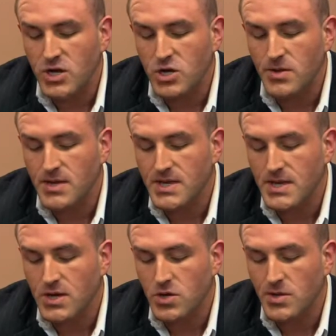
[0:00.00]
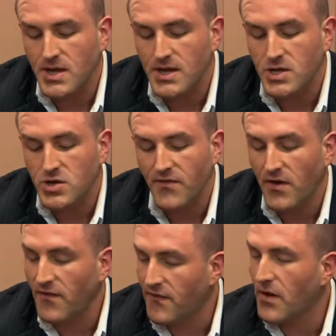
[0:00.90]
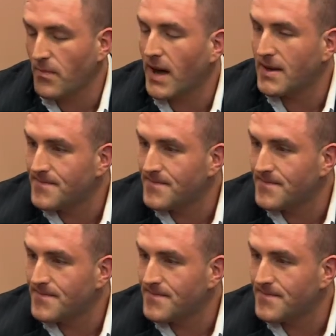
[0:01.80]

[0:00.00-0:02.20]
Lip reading: sure that these things are things that you feel fulfilled by.